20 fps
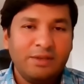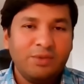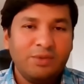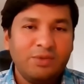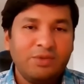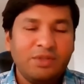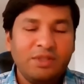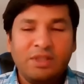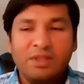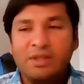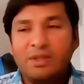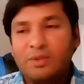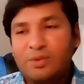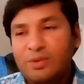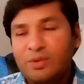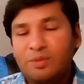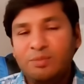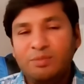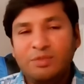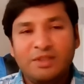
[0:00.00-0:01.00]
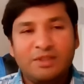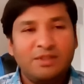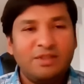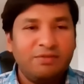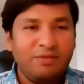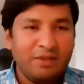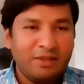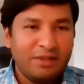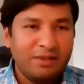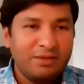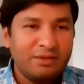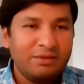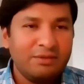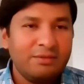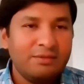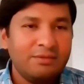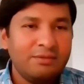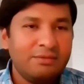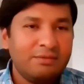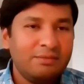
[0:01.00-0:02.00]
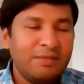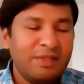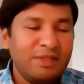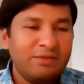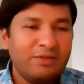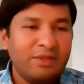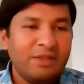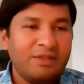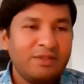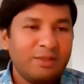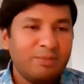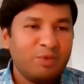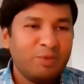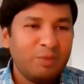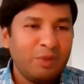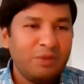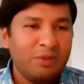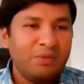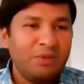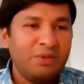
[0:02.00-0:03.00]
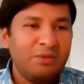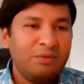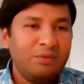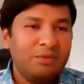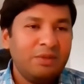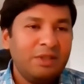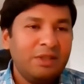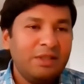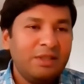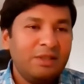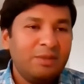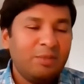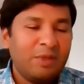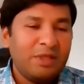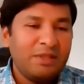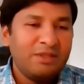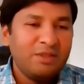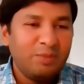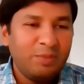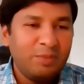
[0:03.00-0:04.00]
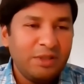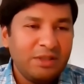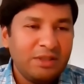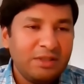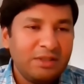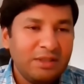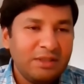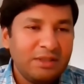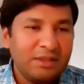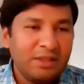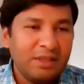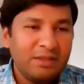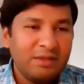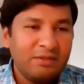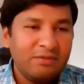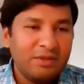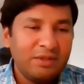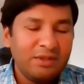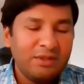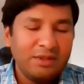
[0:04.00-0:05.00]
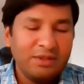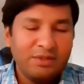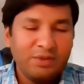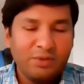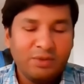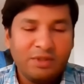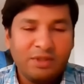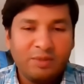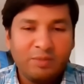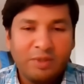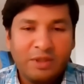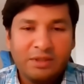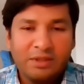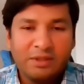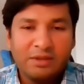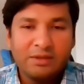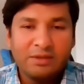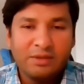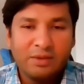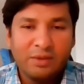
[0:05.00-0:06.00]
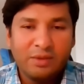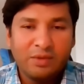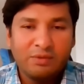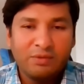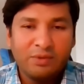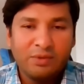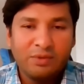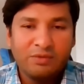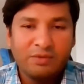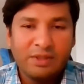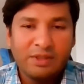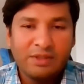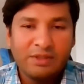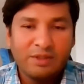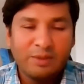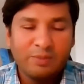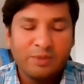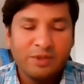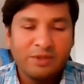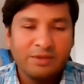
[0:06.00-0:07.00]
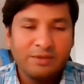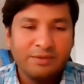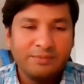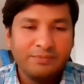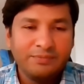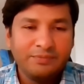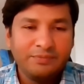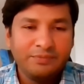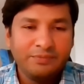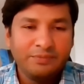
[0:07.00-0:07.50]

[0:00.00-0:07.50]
You sitting at home, it's difficult to make friendships. But when you participate in this kind of retreats, you can make a lot of good friendships.